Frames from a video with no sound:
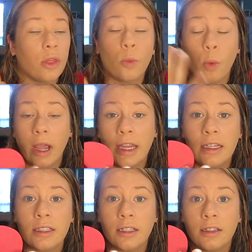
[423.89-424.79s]
the
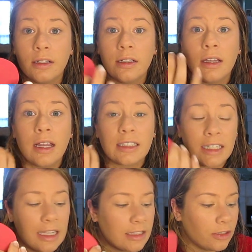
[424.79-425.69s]
white, because
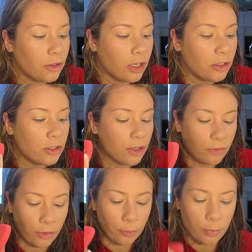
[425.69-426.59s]
I guess you can use it
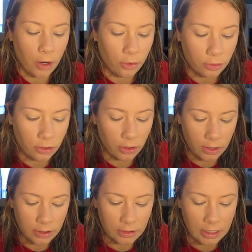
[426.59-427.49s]
for both
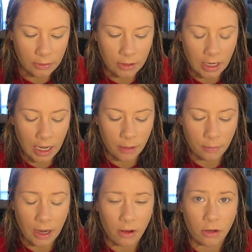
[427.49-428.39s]
liquid
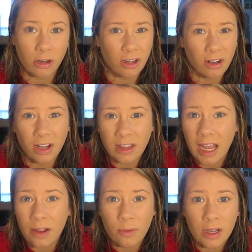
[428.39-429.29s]
and powder on
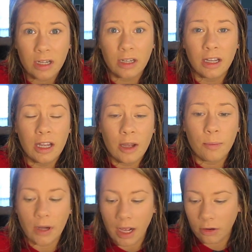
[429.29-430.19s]
that one,
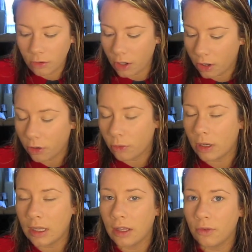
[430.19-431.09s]
but I don't know
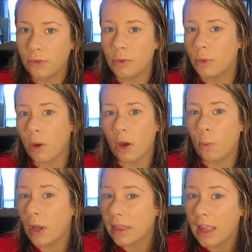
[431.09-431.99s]
if you would want
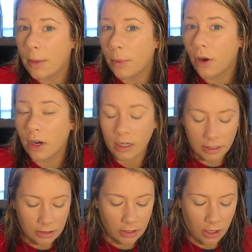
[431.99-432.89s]
to wet that
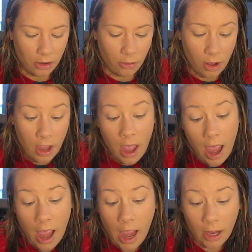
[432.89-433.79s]
part, so
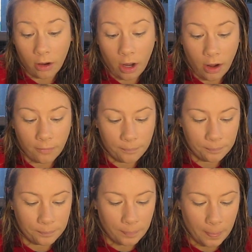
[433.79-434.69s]
I don't know.
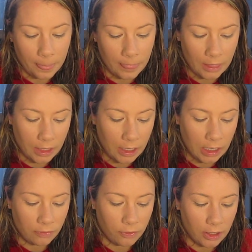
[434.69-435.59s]

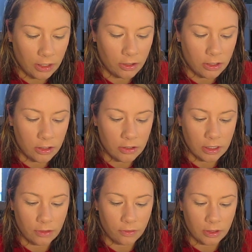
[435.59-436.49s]
I feel like you could use
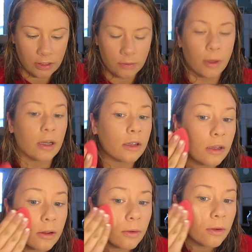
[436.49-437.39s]
it for this part
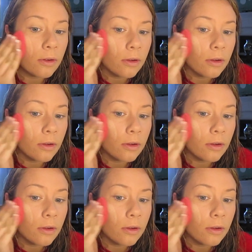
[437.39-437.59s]
too.